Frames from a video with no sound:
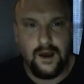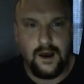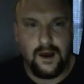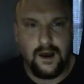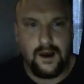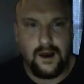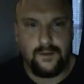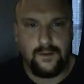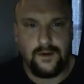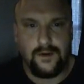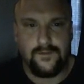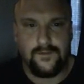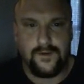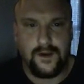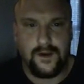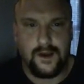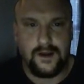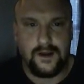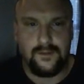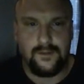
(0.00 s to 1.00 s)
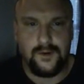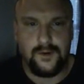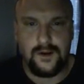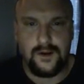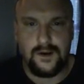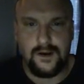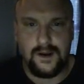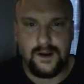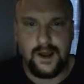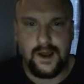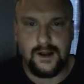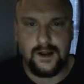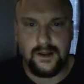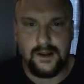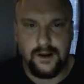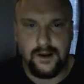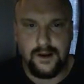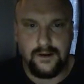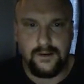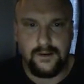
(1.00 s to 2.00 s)
Don't forget to put in a title
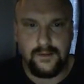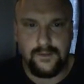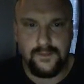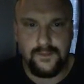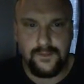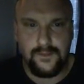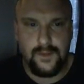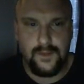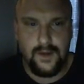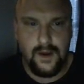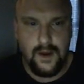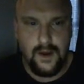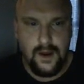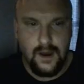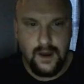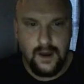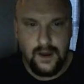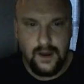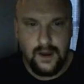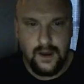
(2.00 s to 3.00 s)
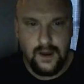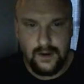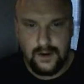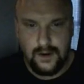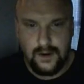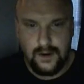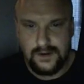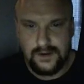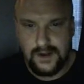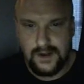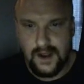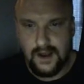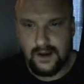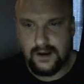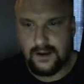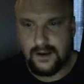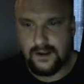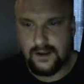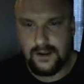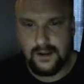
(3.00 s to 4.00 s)
here. You can
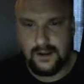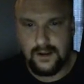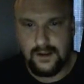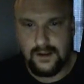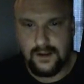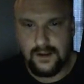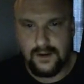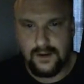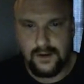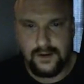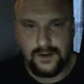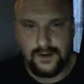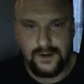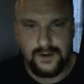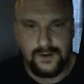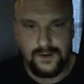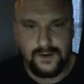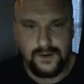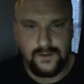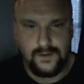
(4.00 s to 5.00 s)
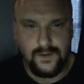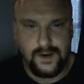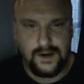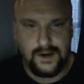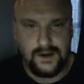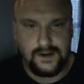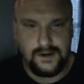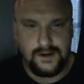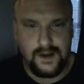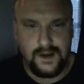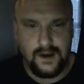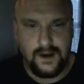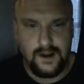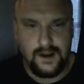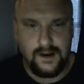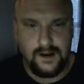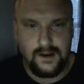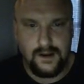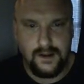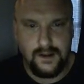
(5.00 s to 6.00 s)
choose when to send
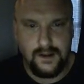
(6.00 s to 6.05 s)
it.